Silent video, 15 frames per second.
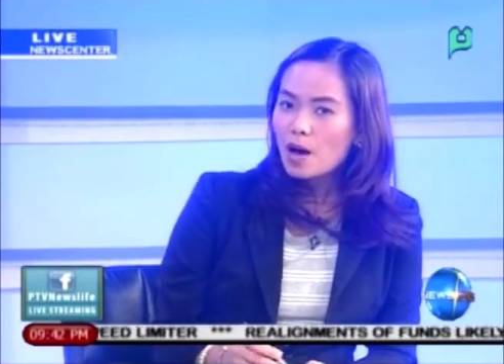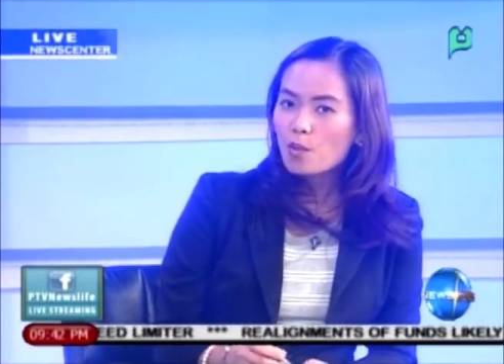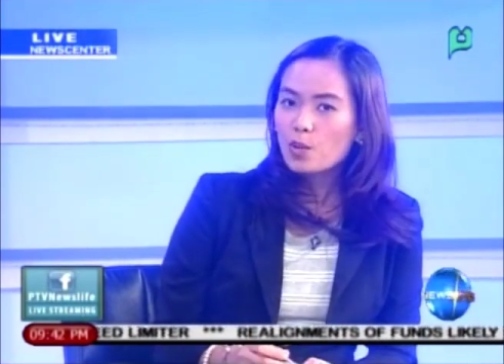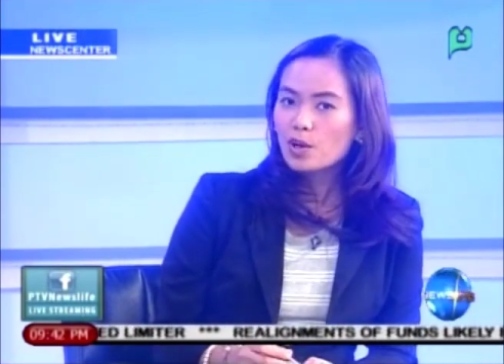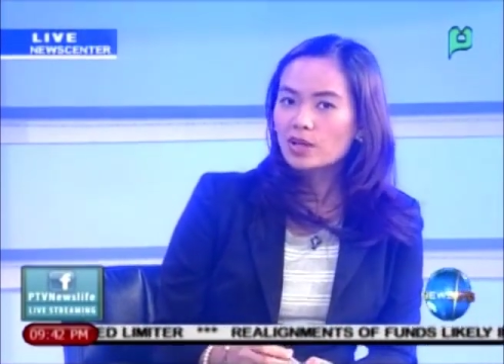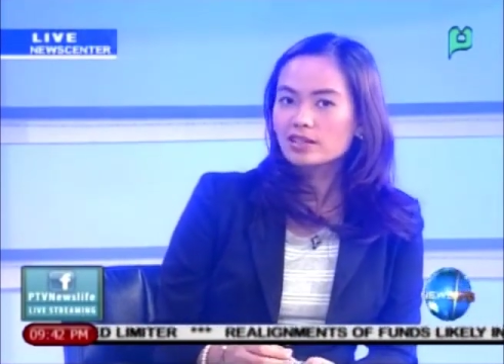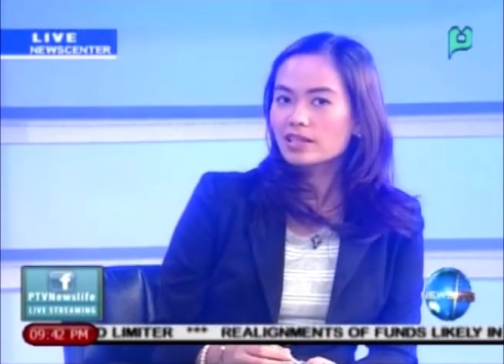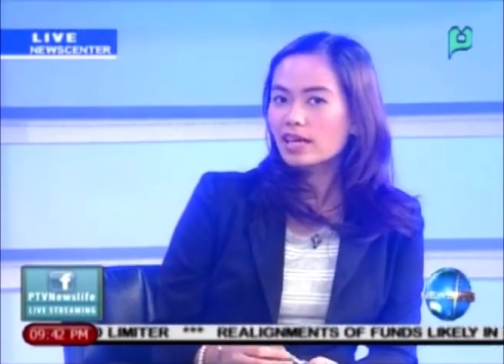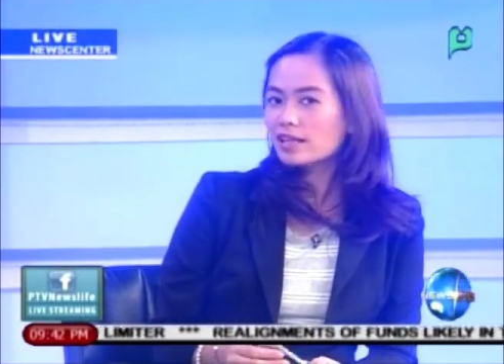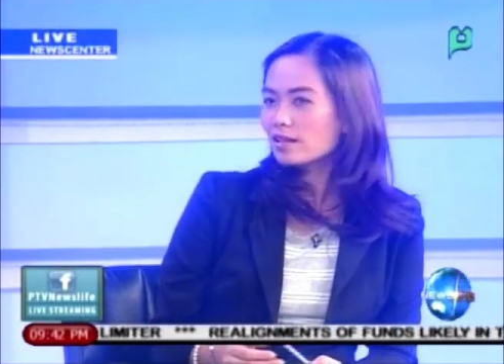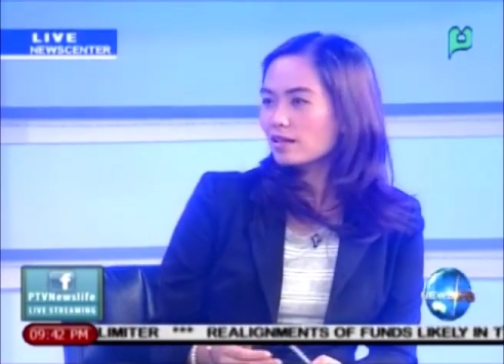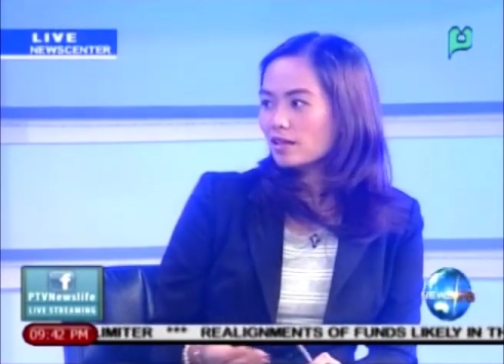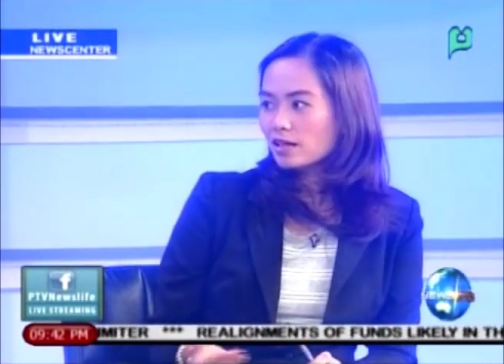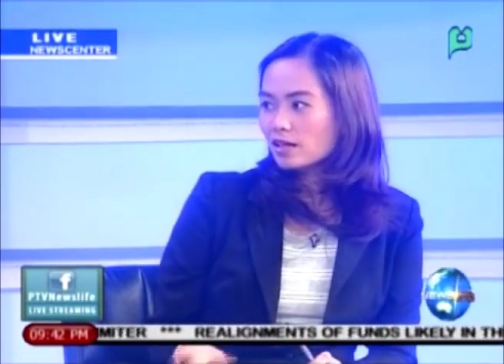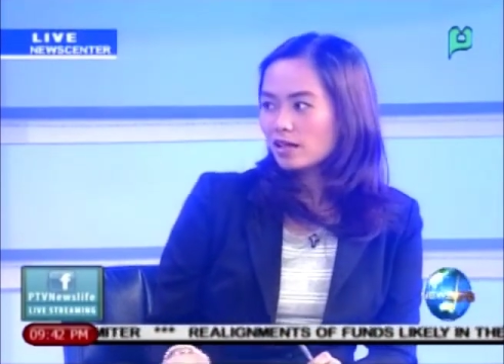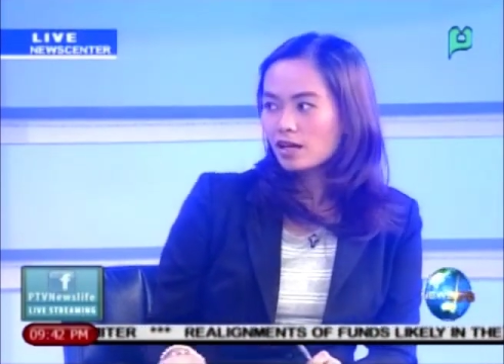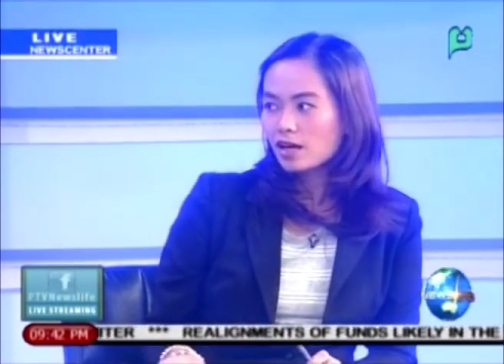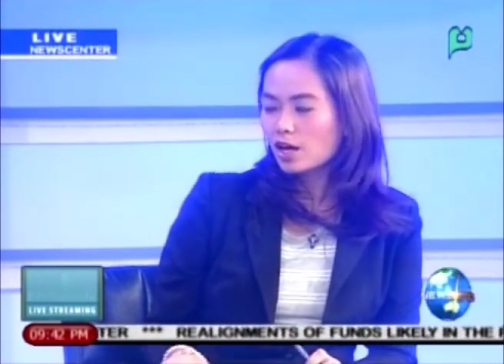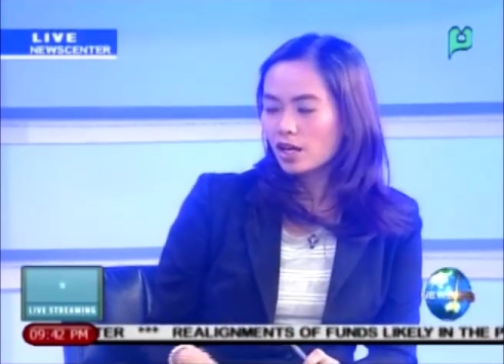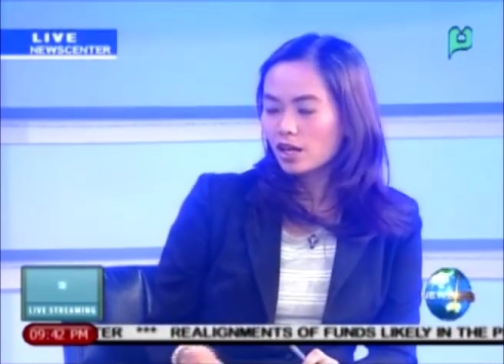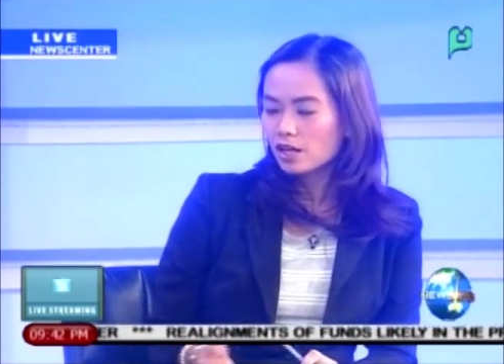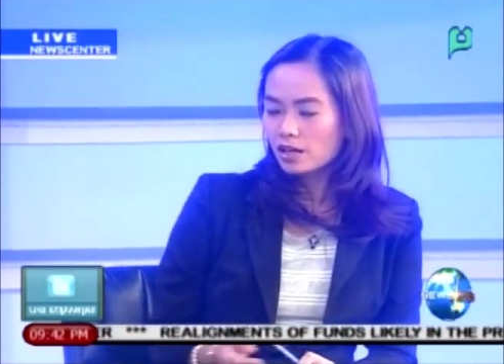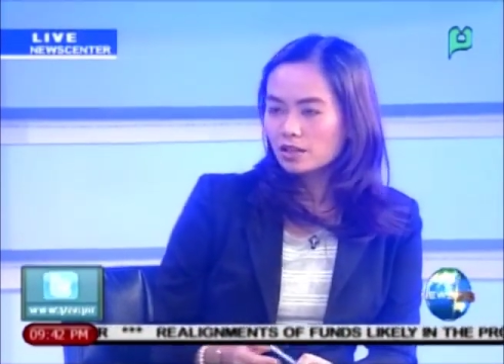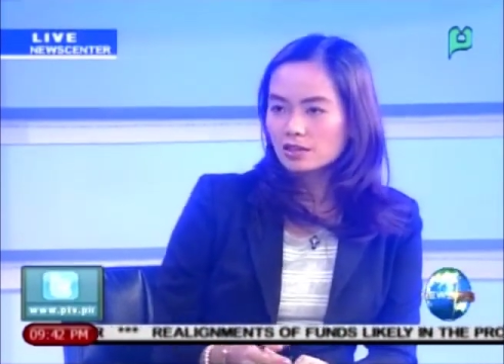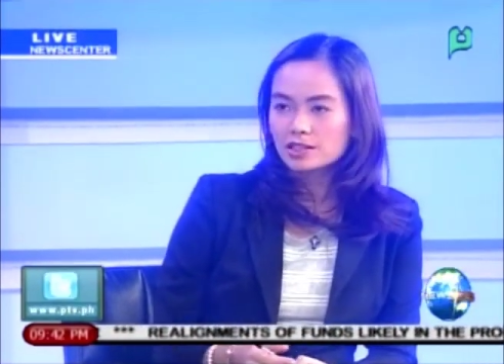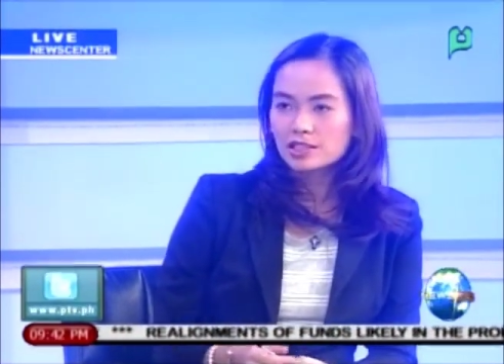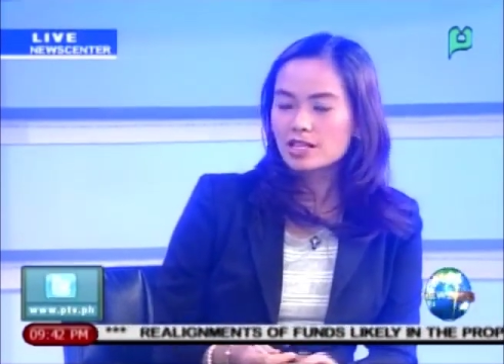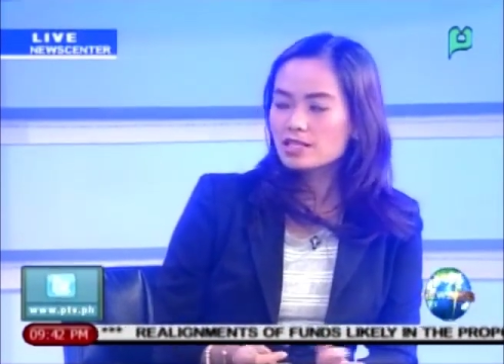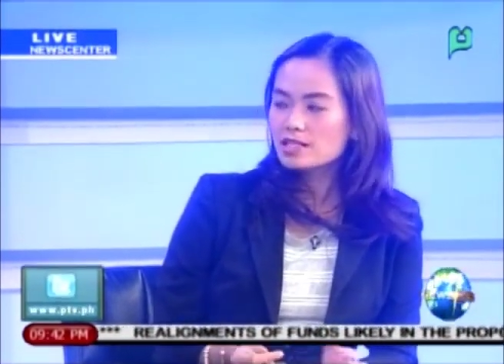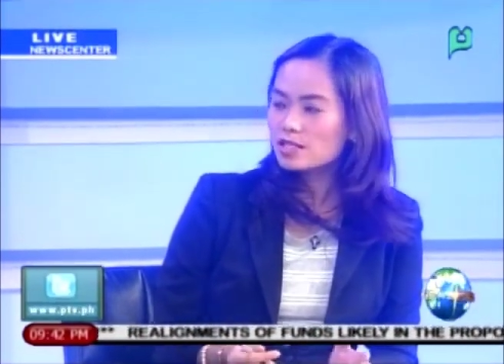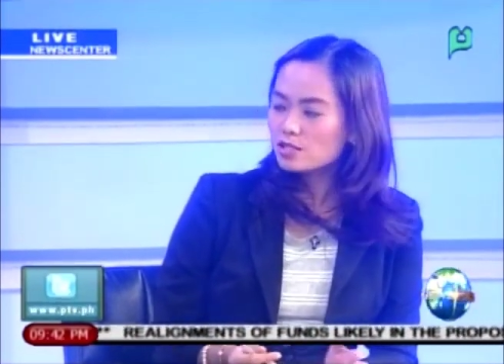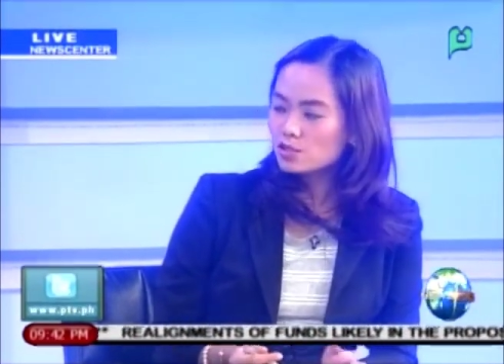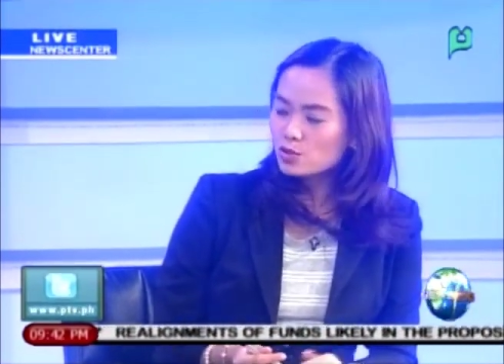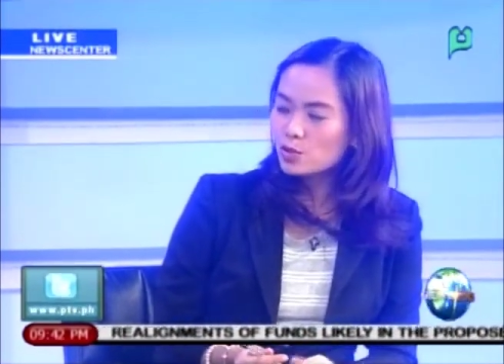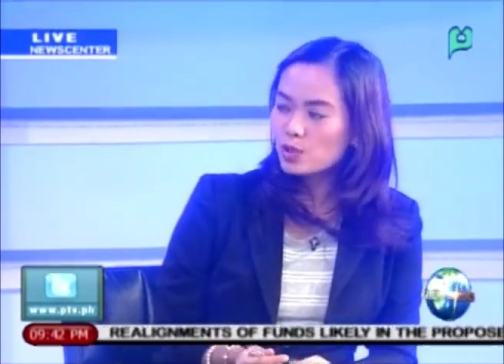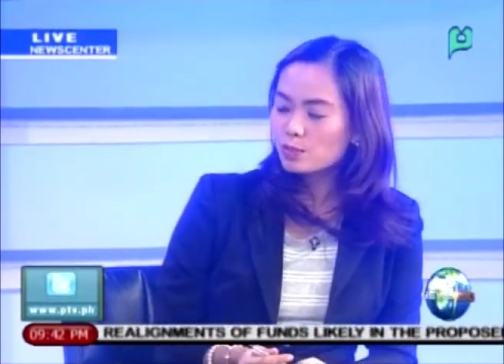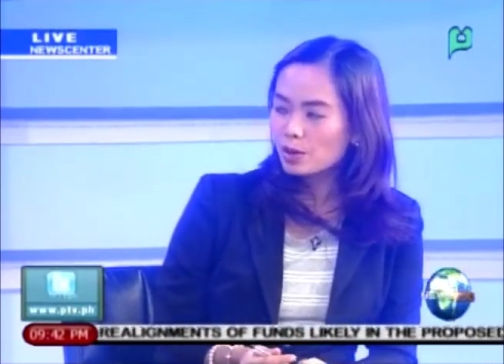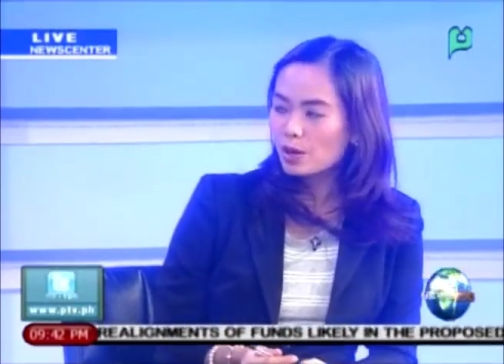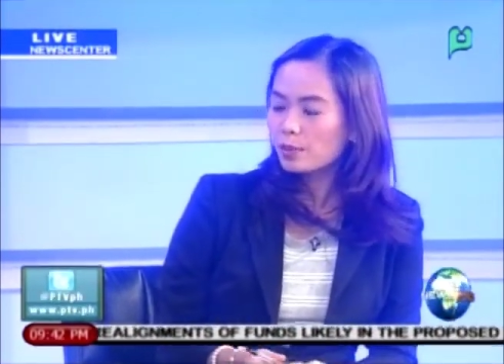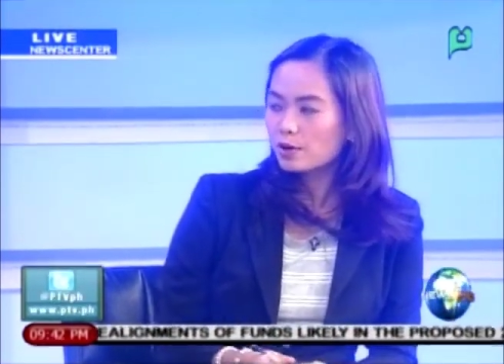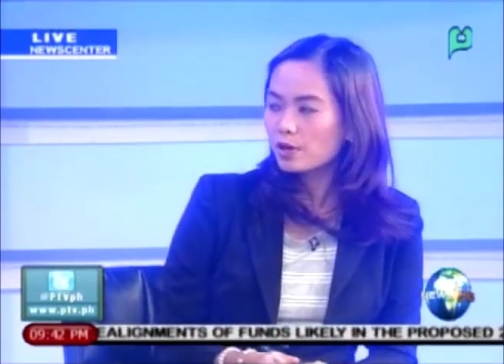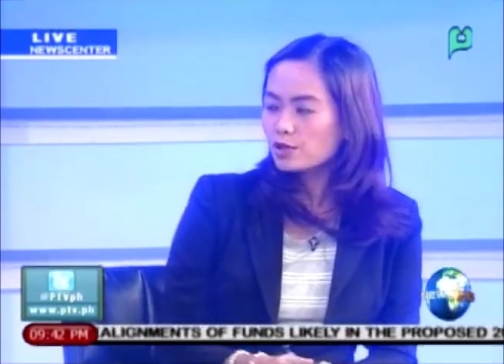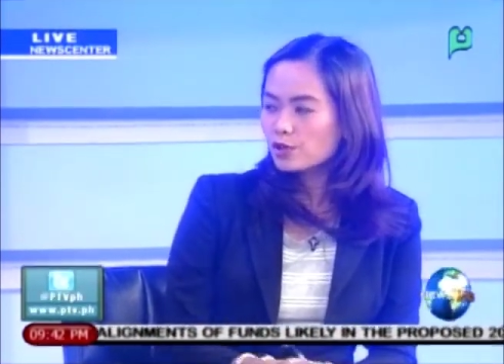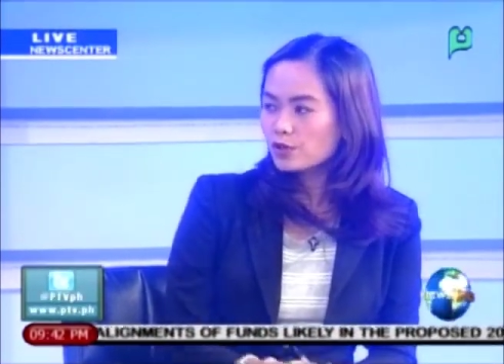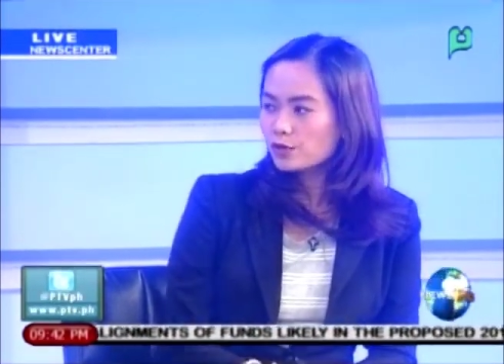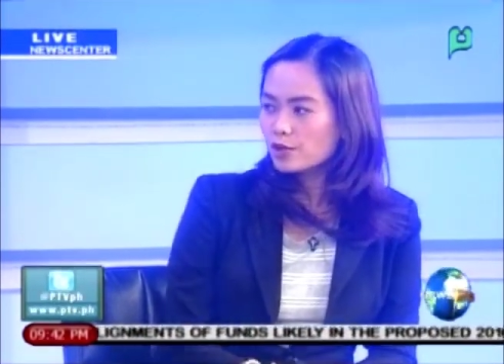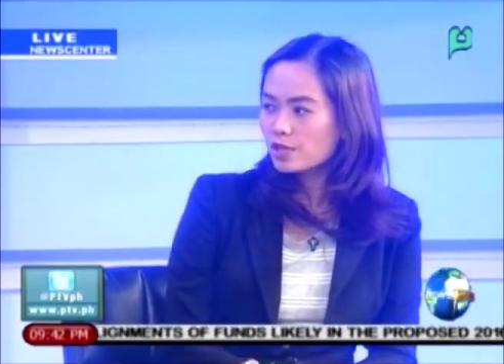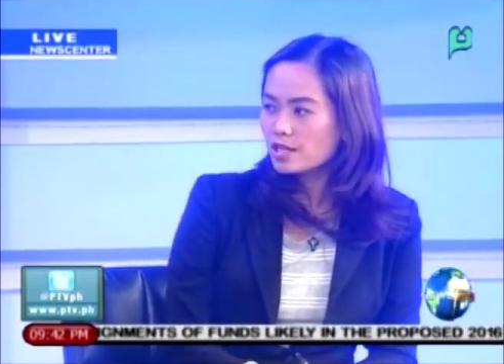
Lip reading: What can our citizens do in preparation for